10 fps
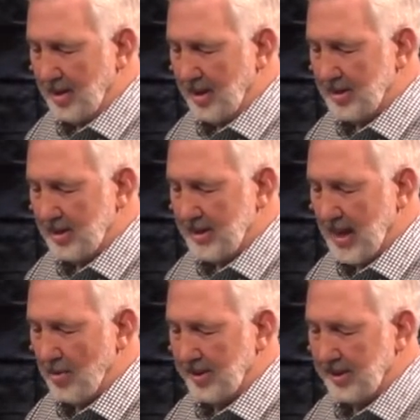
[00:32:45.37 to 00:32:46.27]
He says,
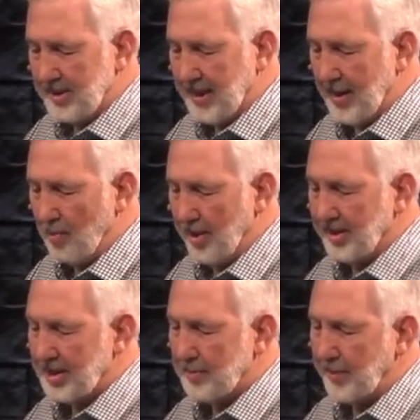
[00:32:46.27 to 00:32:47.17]
Now, in the same way,
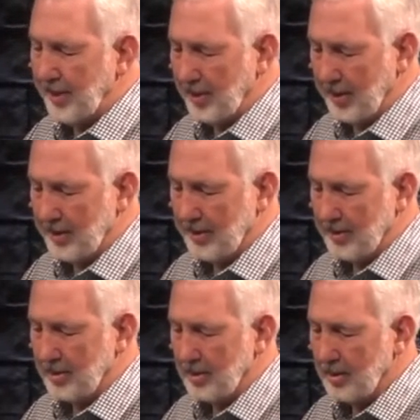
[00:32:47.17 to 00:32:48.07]
the Spirit
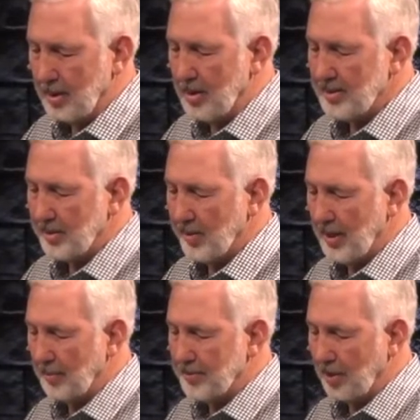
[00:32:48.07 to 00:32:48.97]
also
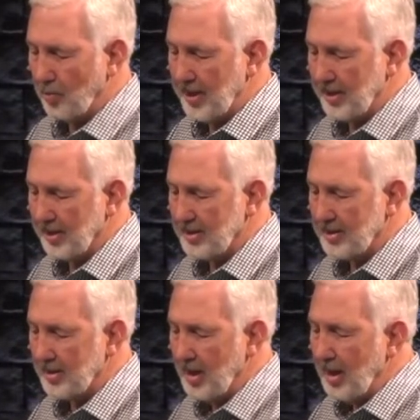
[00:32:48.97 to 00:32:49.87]
helps our
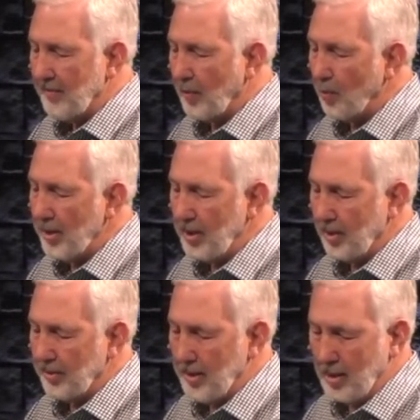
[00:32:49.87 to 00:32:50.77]
weakness. For we
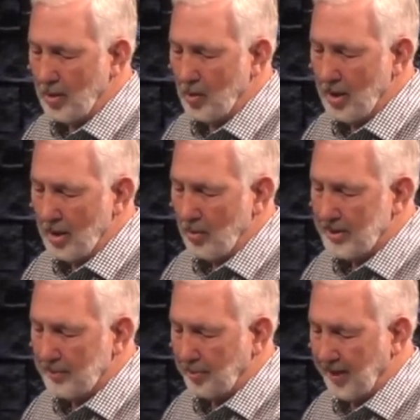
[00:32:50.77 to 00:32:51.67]
don't know what
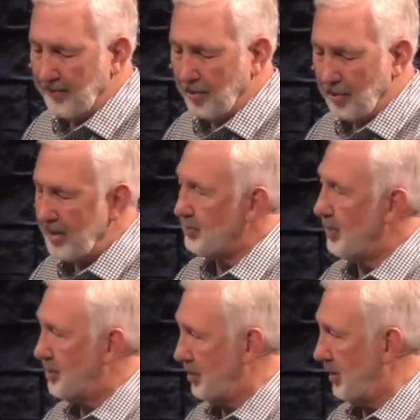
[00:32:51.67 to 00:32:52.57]
to pray for as we
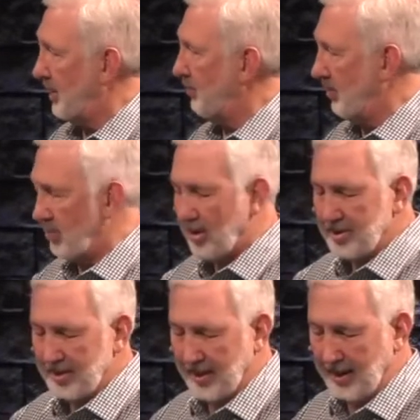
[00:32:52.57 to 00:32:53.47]
should, and we would all
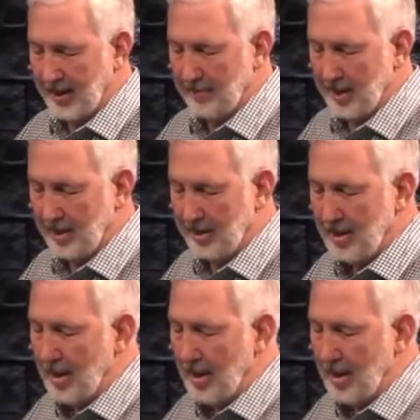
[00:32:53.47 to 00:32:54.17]
say, Amen.